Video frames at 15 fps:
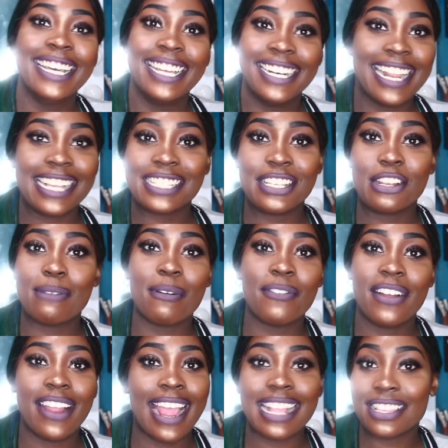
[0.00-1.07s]
next thing you know,
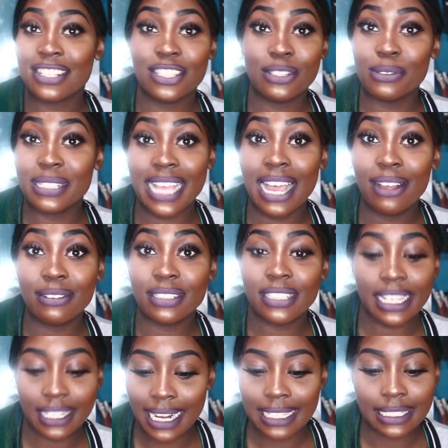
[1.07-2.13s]
over here at this dude's house,
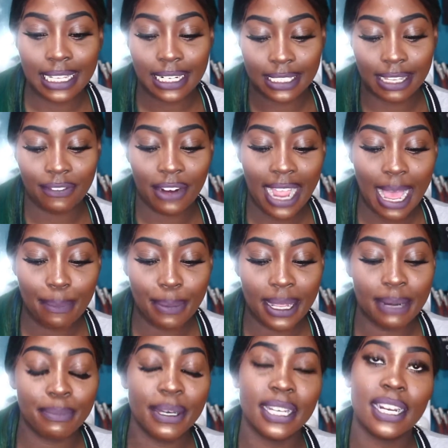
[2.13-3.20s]
like, not saying this ever
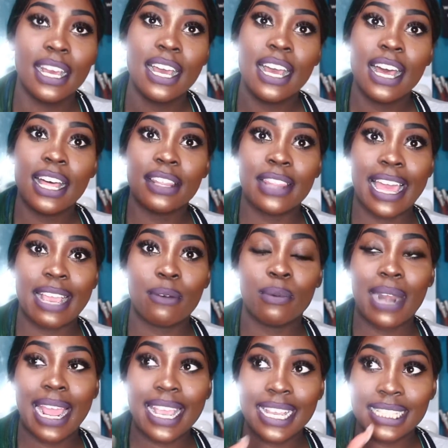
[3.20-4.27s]
happened, but like
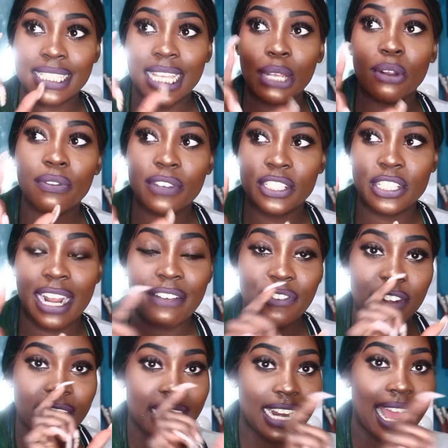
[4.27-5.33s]
when I get tunnel vision, I
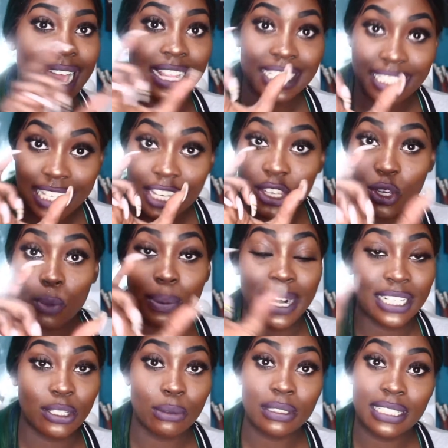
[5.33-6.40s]
forget, I see you, but
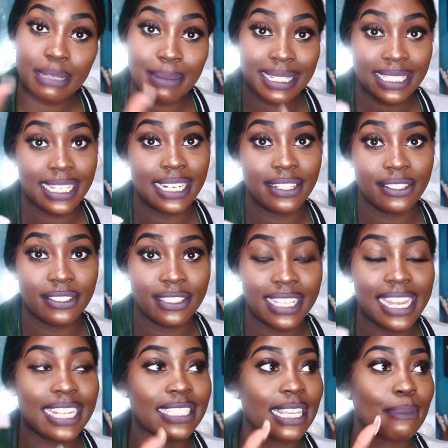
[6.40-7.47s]
I don't see my standards.
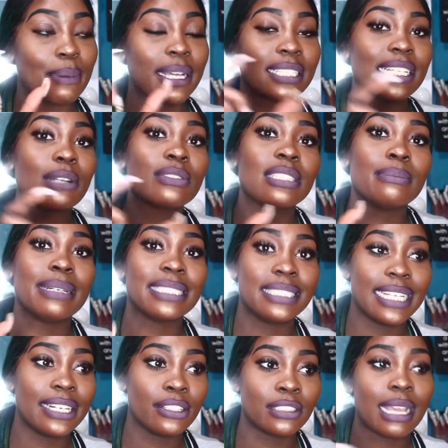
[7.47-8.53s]
And it's like, because I don't see my
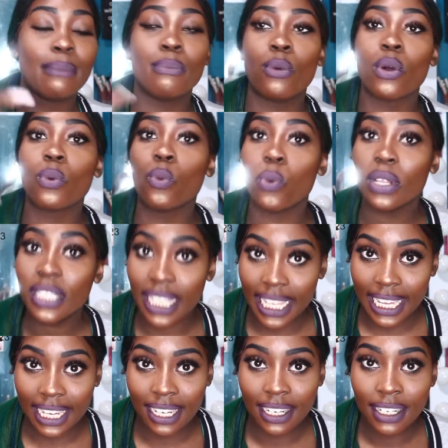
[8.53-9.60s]
standards, I'm more
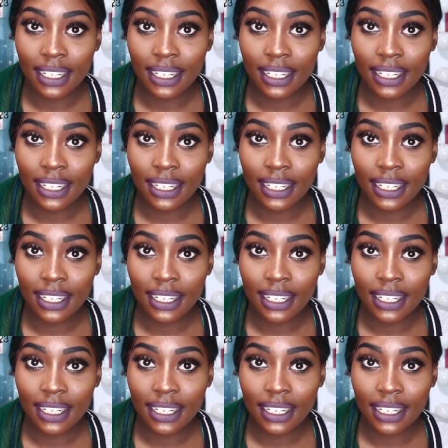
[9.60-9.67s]
willing